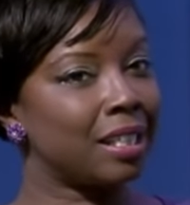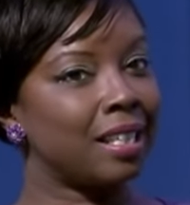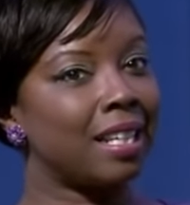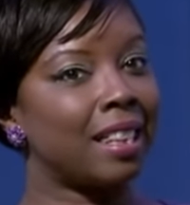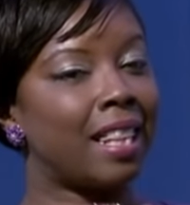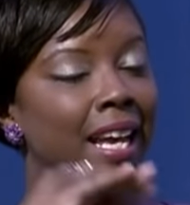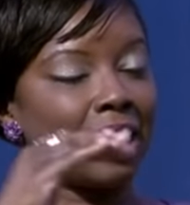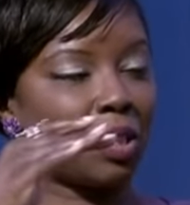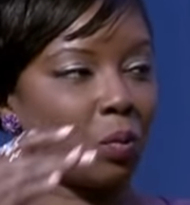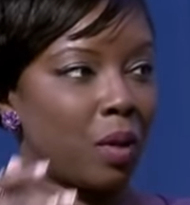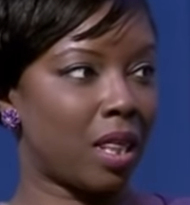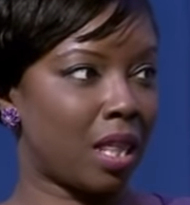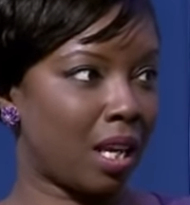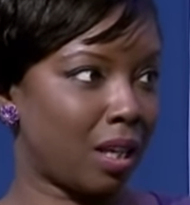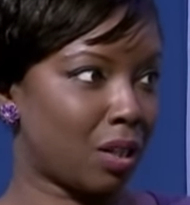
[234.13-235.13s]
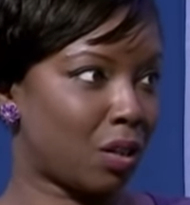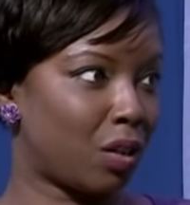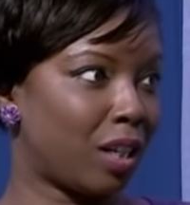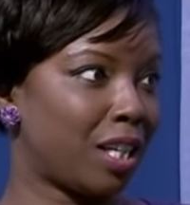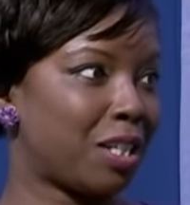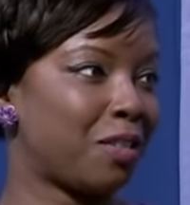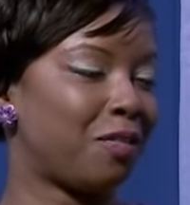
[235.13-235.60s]
that's when things
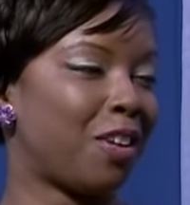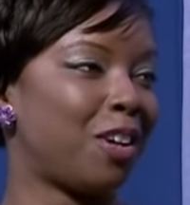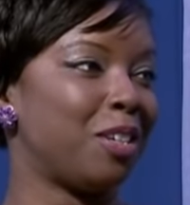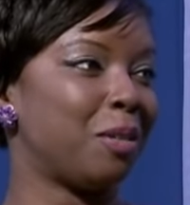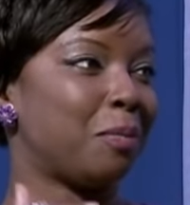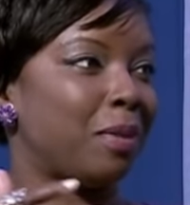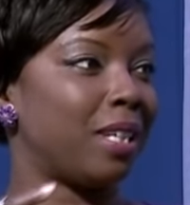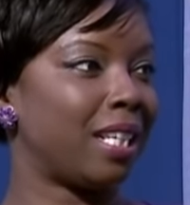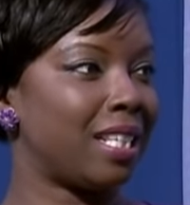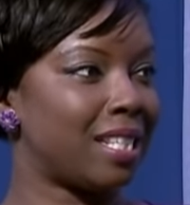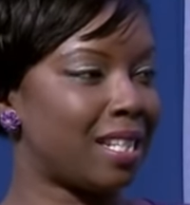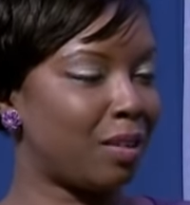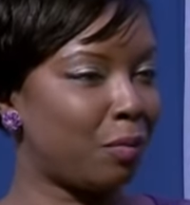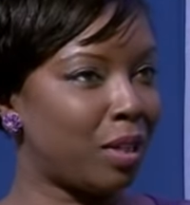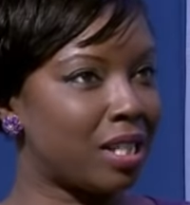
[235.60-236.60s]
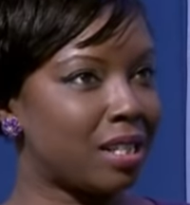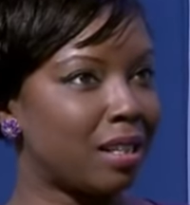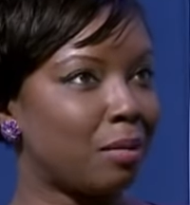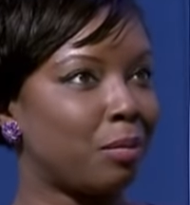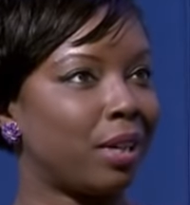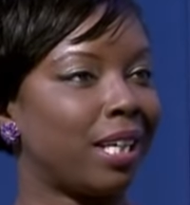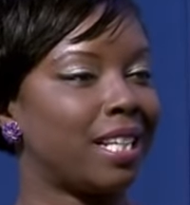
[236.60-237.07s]
started to fall in place, and we
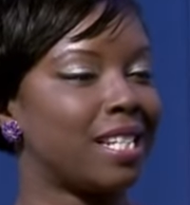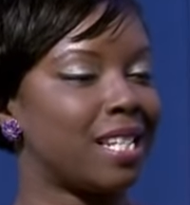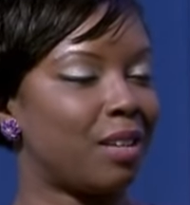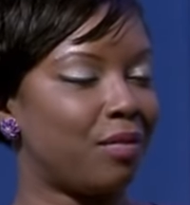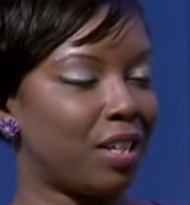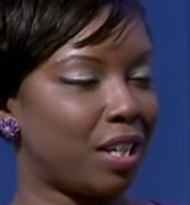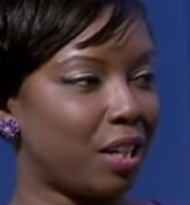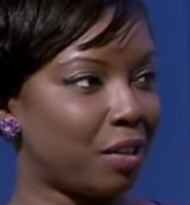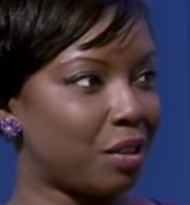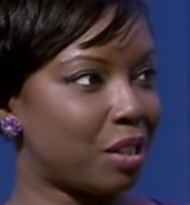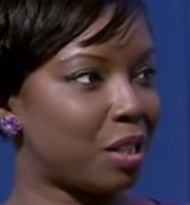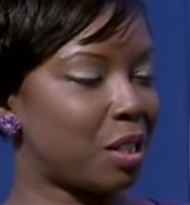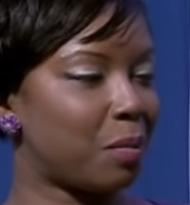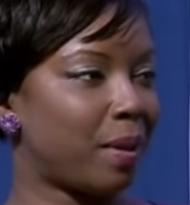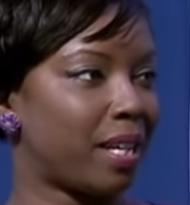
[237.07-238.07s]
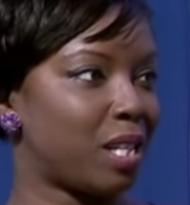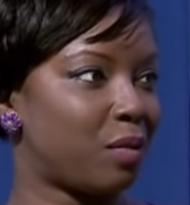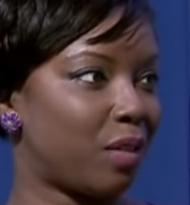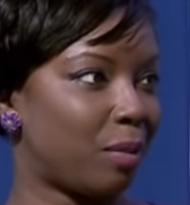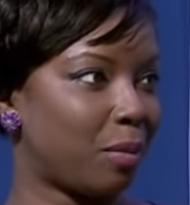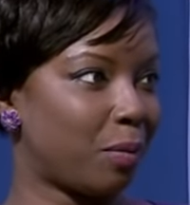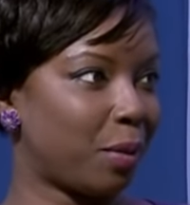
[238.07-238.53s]
celebrated 7 years this past
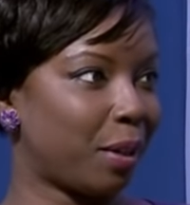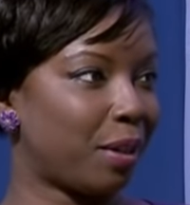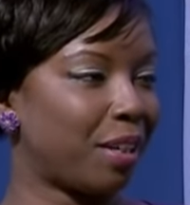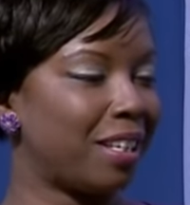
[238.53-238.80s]
February.